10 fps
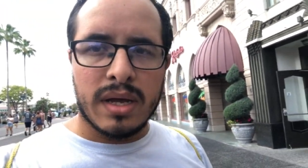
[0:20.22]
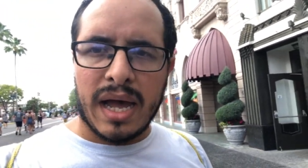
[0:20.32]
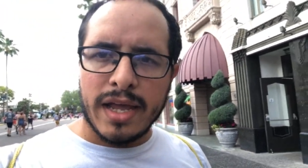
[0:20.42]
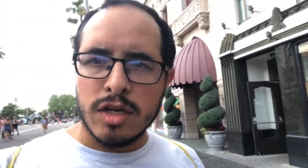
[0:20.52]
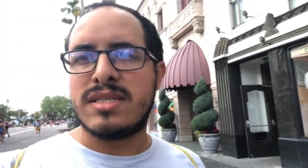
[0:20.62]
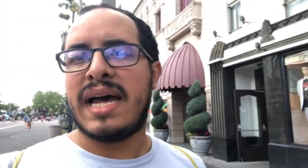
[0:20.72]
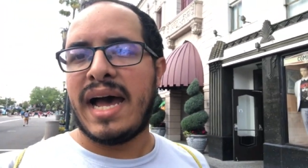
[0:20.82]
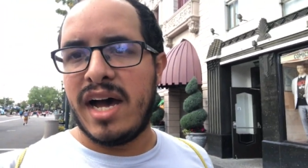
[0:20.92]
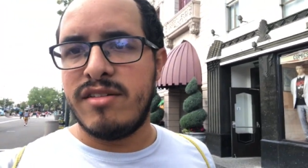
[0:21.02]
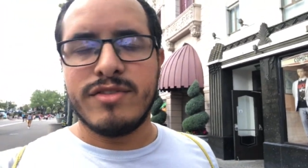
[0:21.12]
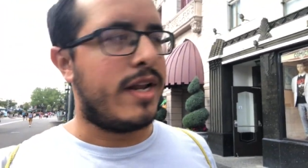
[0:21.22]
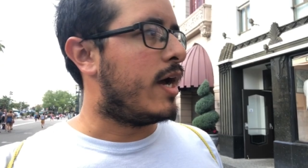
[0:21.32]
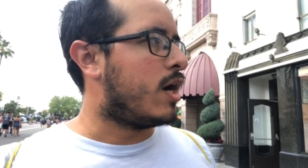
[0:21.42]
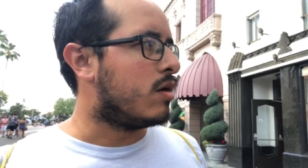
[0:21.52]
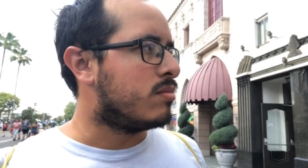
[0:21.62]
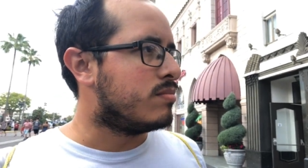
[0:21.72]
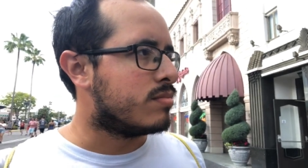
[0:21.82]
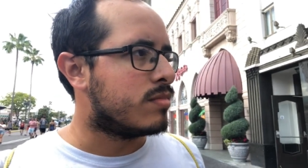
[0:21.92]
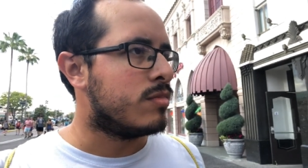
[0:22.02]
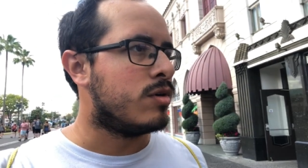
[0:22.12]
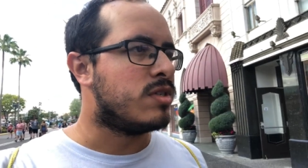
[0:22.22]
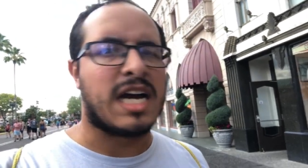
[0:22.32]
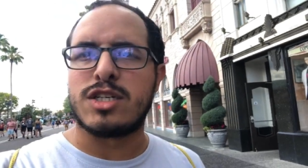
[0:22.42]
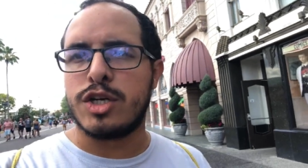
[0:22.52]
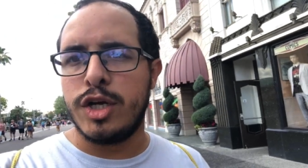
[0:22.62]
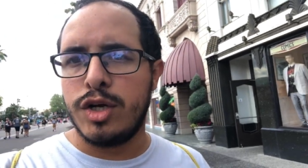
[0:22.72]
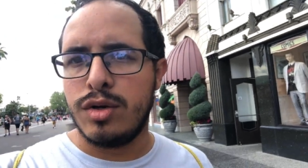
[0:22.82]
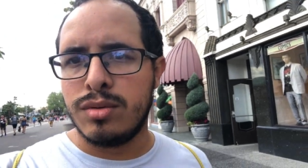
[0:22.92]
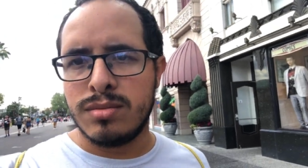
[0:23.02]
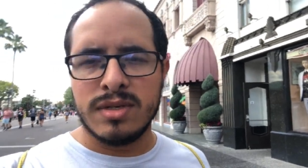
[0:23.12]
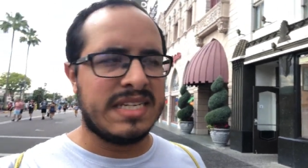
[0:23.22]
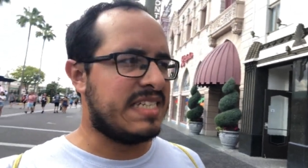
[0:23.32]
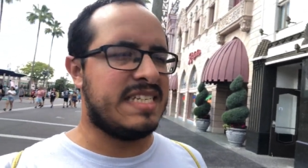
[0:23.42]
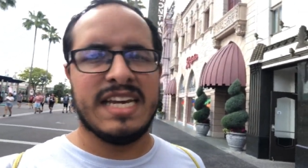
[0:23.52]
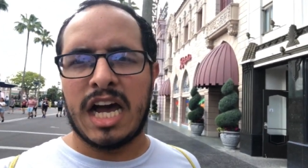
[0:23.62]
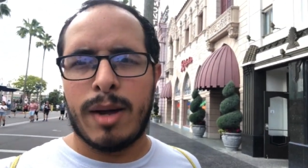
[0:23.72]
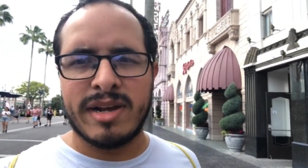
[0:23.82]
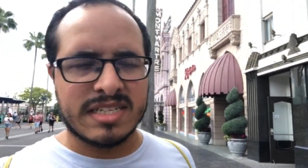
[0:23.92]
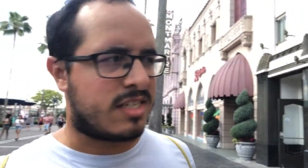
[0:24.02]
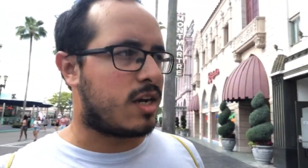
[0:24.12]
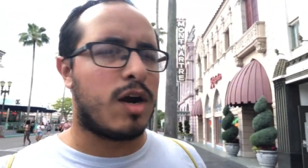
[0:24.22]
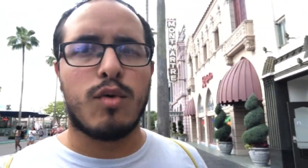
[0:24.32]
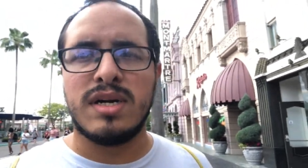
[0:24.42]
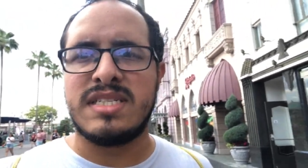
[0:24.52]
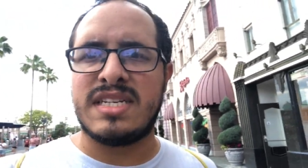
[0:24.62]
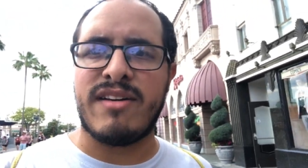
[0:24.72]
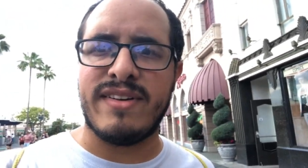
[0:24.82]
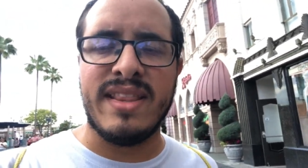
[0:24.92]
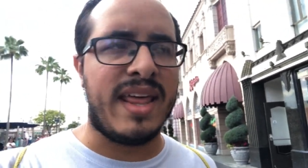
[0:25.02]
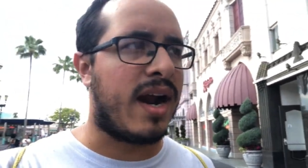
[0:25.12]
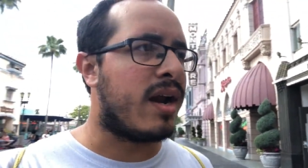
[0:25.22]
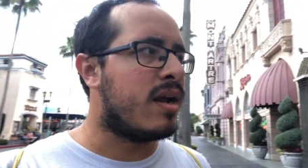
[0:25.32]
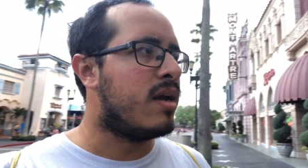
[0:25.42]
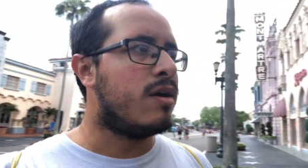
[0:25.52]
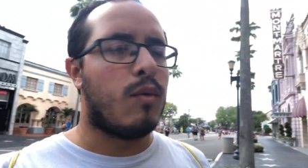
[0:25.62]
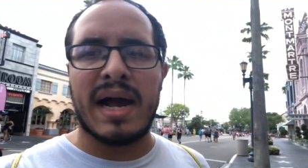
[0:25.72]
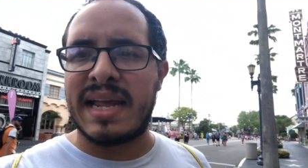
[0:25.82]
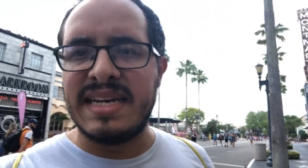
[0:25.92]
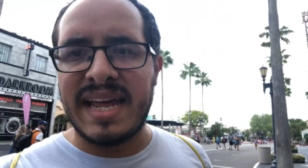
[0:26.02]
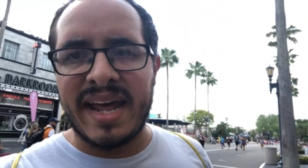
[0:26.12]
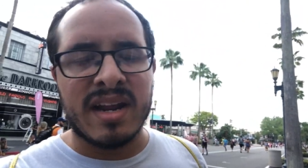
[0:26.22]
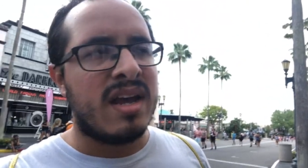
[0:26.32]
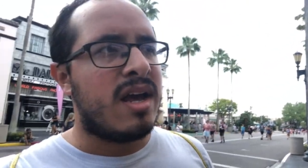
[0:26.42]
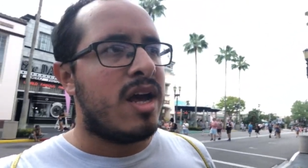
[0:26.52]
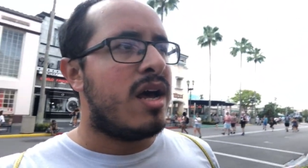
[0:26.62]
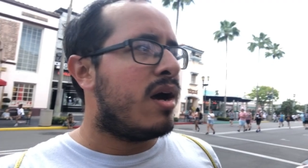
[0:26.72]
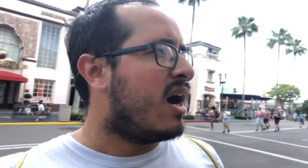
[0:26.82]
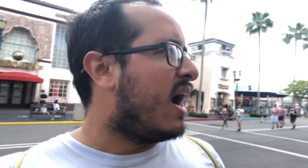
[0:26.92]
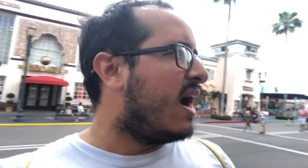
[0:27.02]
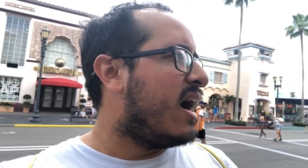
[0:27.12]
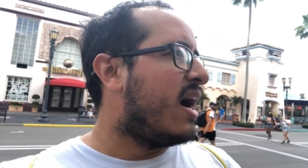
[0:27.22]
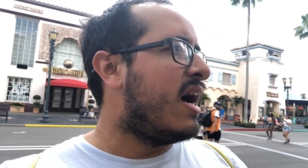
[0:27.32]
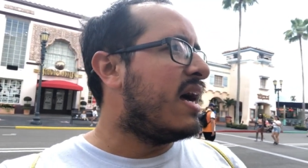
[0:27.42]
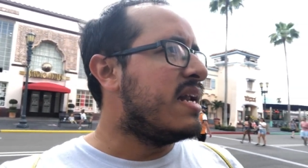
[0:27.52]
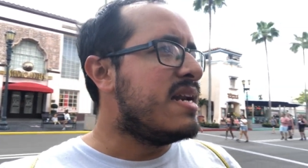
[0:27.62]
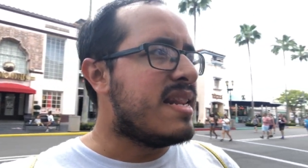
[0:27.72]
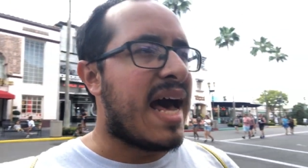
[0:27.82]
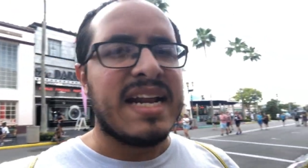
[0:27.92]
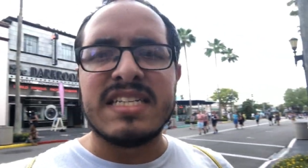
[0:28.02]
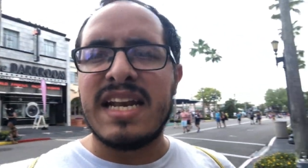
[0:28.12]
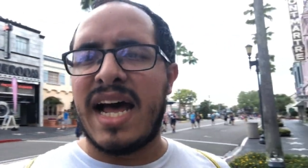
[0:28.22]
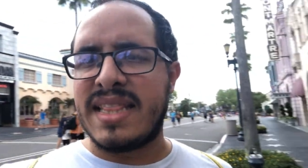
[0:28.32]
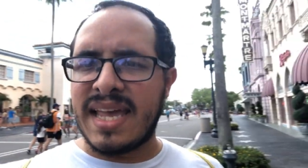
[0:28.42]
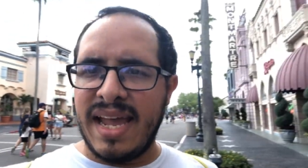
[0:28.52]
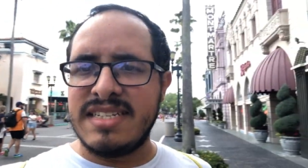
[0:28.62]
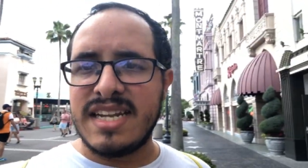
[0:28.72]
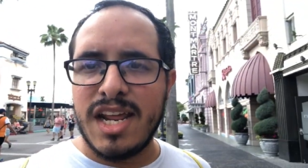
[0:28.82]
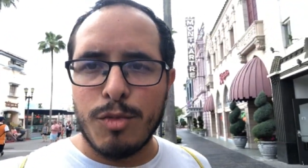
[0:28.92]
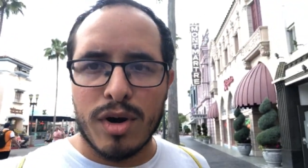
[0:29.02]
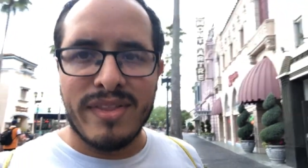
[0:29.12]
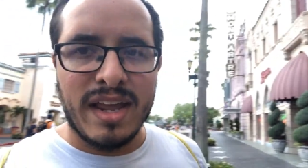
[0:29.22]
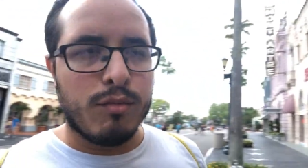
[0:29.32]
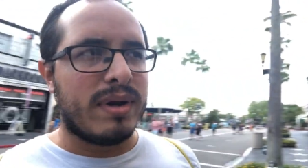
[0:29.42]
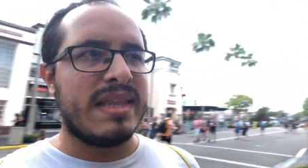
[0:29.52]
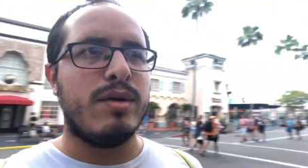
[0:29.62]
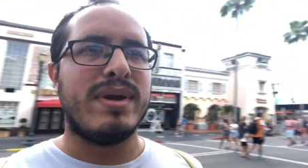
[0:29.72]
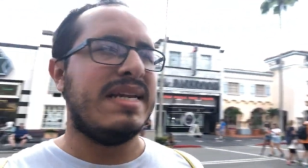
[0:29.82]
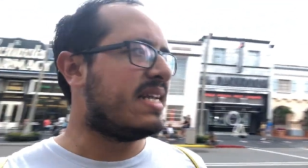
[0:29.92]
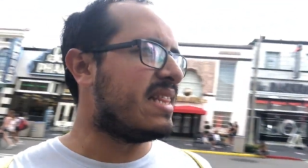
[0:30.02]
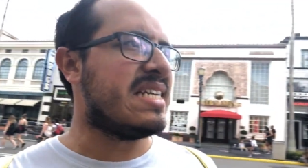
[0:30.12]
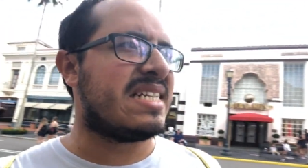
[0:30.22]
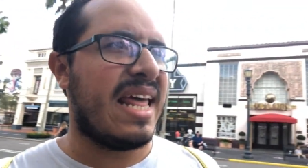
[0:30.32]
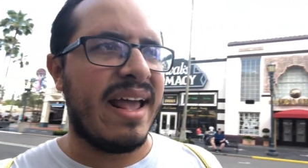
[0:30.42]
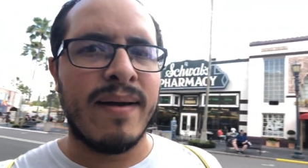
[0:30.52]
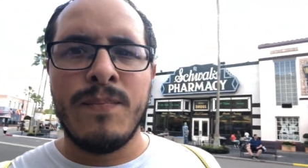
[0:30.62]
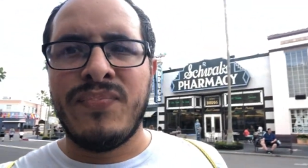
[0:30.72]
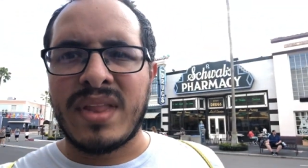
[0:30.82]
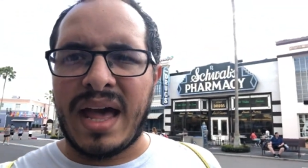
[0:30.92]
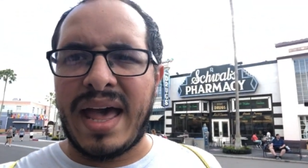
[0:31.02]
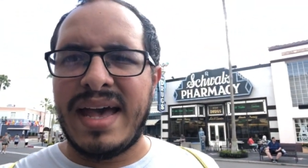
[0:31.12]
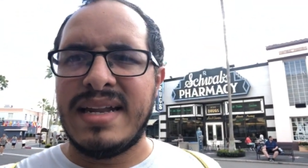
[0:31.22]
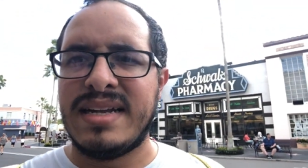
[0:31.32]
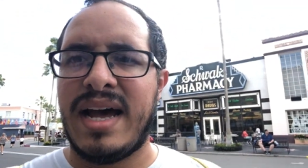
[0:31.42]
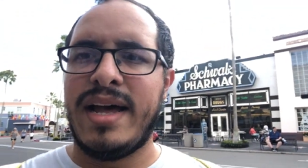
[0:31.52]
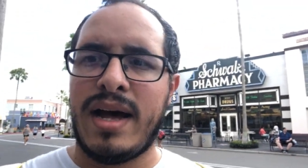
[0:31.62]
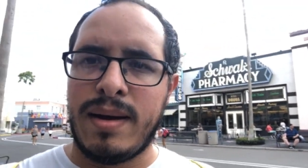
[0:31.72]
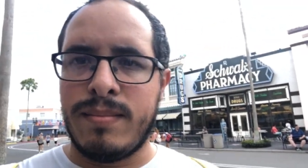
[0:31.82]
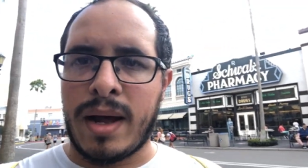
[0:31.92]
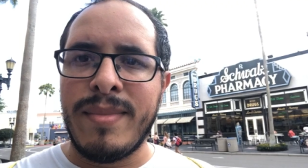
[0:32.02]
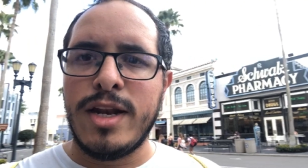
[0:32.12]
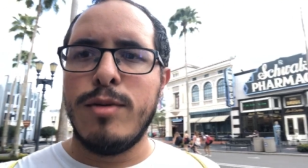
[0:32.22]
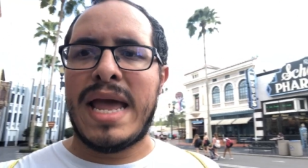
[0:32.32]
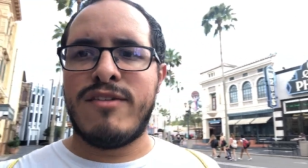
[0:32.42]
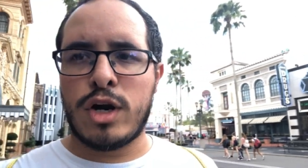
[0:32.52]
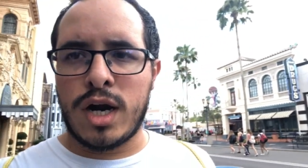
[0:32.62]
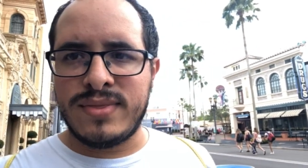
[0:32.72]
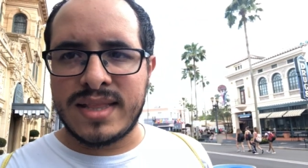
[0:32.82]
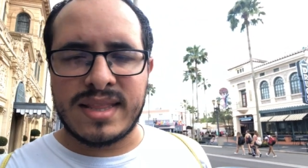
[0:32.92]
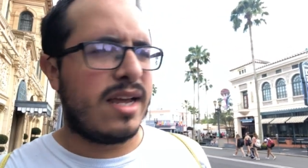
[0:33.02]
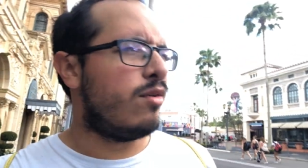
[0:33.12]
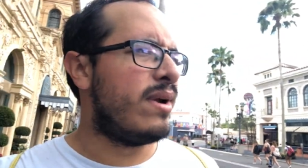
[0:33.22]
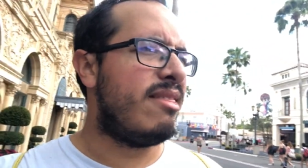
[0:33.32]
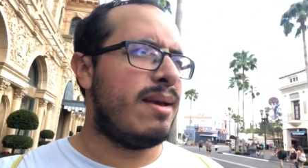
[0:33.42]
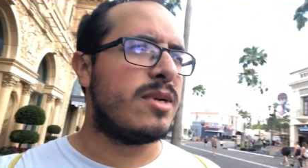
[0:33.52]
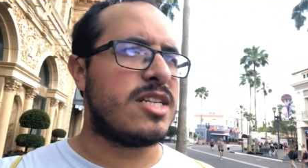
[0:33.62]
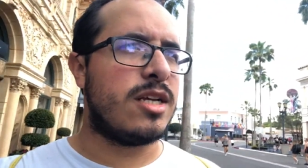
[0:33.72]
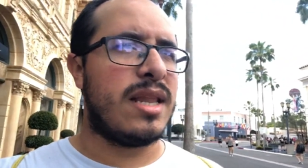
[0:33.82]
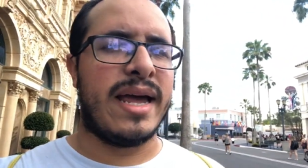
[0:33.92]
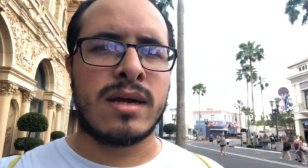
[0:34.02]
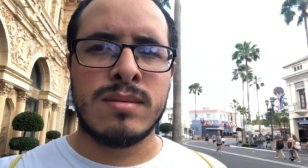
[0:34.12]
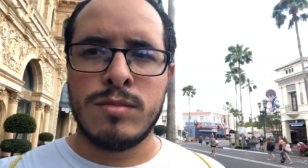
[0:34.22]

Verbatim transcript: Uh, used to have, you know, Doctor Who, DC Comics, Star Wars stuff in there, Walking Dead uh, that is not the case anymore. They really redid this thing, and uh, I mean, you may have heard that they rethemed it to like,